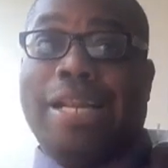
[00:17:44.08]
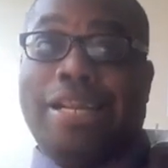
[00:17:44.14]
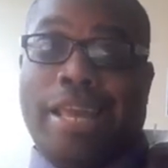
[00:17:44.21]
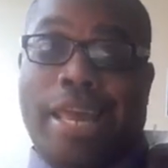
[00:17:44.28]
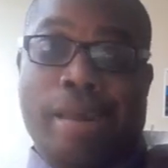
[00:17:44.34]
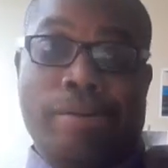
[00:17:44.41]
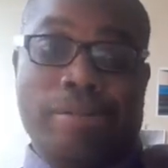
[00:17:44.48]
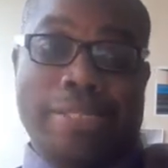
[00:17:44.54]

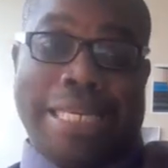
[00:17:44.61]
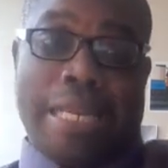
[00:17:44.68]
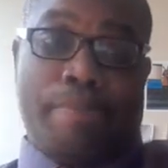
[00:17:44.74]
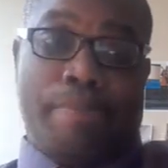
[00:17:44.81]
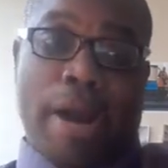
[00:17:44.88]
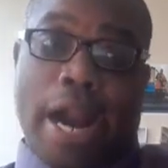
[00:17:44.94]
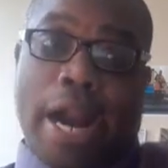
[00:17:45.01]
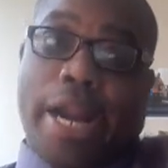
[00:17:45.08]
He was at the
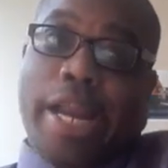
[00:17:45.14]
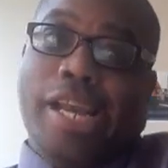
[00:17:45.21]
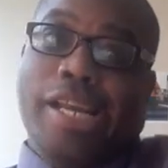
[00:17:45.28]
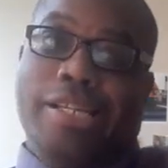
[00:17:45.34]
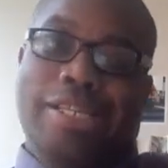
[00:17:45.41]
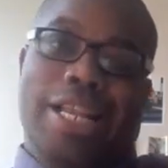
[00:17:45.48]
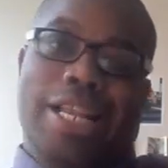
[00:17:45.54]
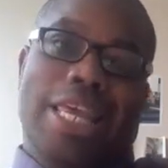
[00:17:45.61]
party.
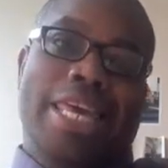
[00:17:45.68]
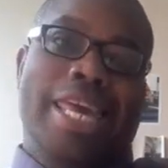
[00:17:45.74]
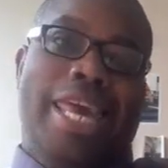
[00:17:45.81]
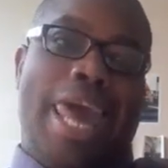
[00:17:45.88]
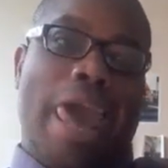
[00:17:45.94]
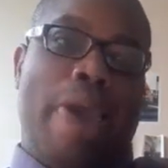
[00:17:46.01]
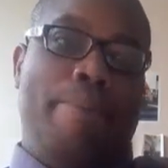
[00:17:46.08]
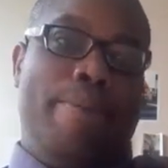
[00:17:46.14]
He
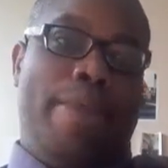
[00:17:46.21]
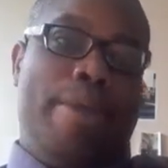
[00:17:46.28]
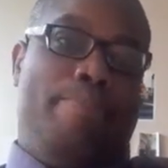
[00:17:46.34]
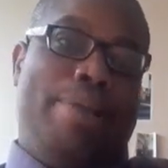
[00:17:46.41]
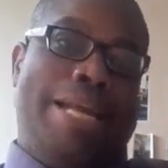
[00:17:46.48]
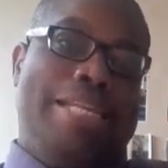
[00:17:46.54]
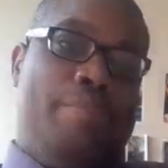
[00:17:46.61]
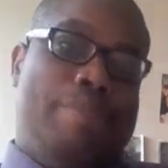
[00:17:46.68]
came in and
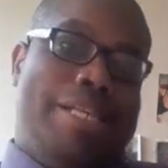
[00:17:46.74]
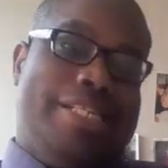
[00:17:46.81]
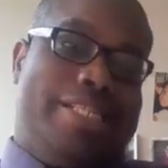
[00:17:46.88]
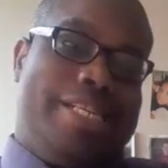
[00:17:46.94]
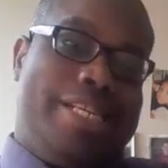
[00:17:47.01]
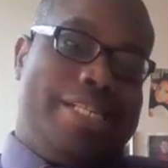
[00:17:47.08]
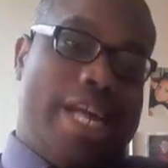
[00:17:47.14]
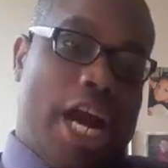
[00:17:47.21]
played the bass
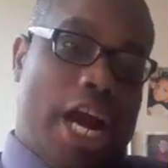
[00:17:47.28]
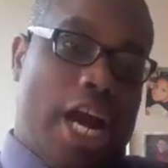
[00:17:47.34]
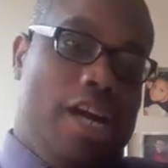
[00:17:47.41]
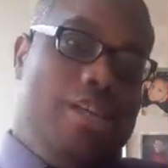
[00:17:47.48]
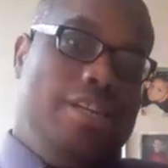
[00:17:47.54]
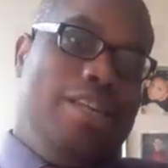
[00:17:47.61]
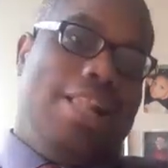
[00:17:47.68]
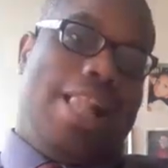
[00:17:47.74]
guitar.
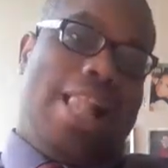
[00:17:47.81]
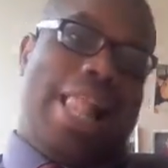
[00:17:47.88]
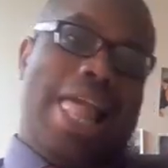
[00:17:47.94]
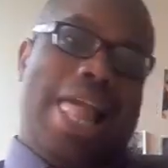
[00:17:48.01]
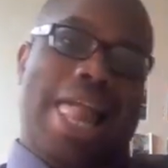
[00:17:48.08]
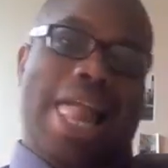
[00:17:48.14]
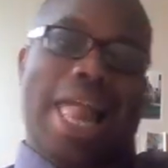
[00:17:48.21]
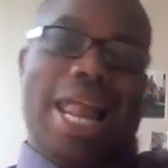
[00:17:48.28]

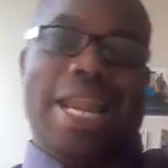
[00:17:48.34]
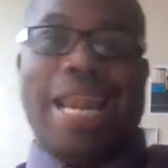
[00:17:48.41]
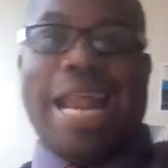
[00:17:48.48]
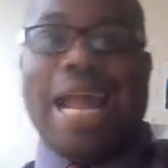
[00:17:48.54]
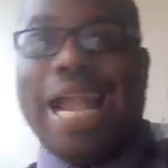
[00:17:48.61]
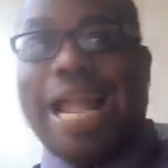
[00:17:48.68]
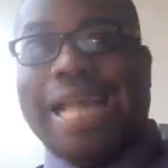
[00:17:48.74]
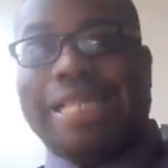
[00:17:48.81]
And then I
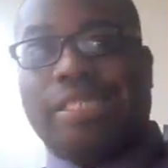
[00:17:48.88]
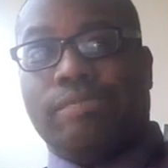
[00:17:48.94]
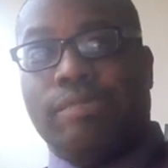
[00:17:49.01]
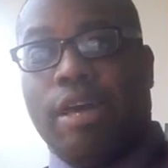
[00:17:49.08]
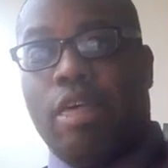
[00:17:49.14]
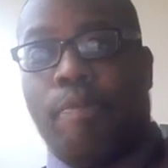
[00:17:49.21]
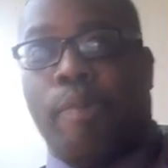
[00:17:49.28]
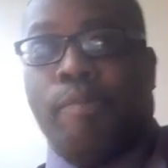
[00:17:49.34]
had some
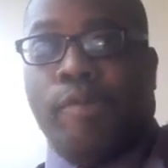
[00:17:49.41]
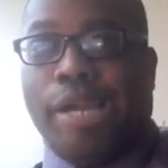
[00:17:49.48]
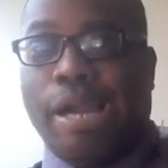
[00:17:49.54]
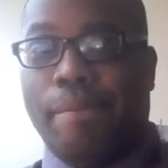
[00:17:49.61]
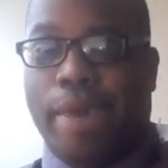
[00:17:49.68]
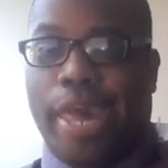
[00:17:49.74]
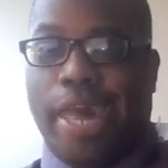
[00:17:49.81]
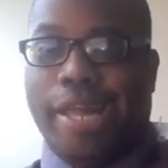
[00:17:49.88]
other people
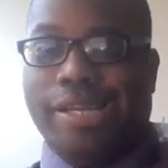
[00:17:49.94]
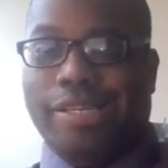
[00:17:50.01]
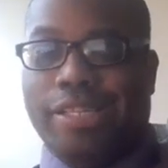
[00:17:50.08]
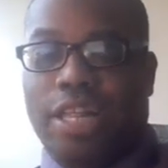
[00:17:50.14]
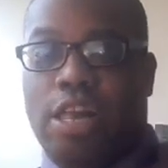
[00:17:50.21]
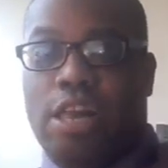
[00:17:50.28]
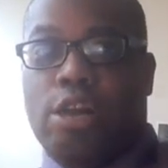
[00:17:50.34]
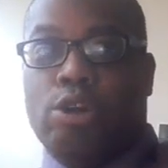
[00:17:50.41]
come in,
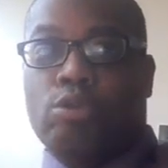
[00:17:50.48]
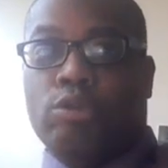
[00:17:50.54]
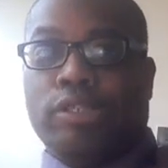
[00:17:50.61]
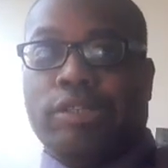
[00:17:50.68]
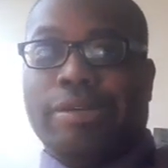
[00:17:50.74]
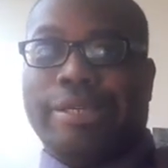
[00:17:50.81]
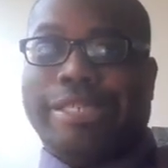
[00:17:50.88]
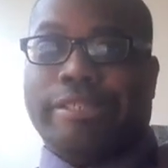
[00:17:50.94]
was
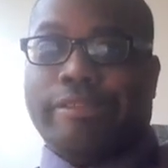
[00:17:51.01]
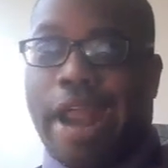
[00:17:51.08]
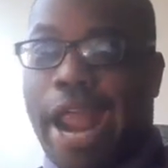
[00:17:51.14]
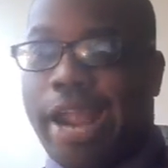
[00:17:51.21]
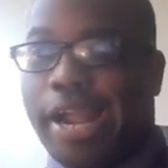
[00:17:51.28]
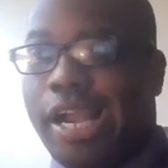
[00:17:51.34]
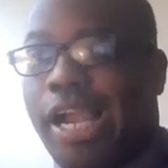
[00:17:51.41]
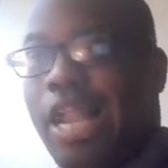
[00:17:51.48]
on the
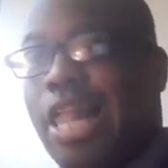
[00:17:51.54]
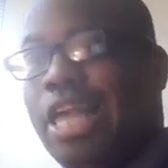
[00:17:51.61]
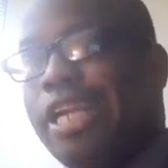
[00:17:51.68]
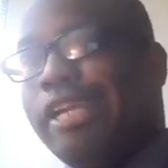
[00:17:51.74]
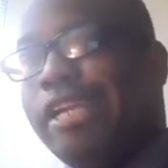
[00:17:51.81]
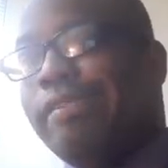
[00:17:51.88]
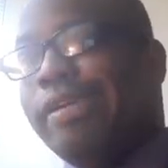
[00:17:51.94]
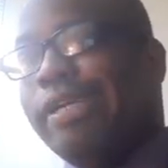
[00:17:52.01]
track.
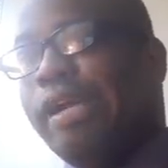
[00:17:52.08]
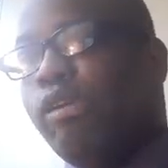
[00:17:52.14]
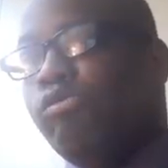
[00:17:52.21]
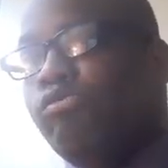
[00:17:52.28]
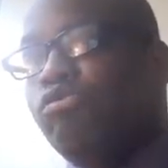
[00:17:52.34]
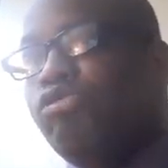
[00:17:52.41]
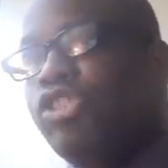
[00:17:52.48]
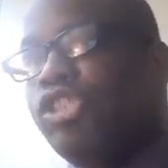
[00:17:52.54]
Here it
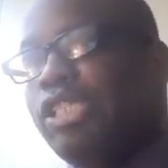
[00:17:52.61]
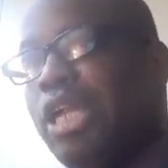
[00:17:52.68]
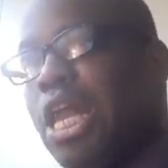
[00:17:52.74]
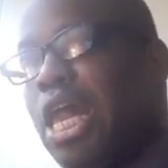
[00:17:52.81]
goes.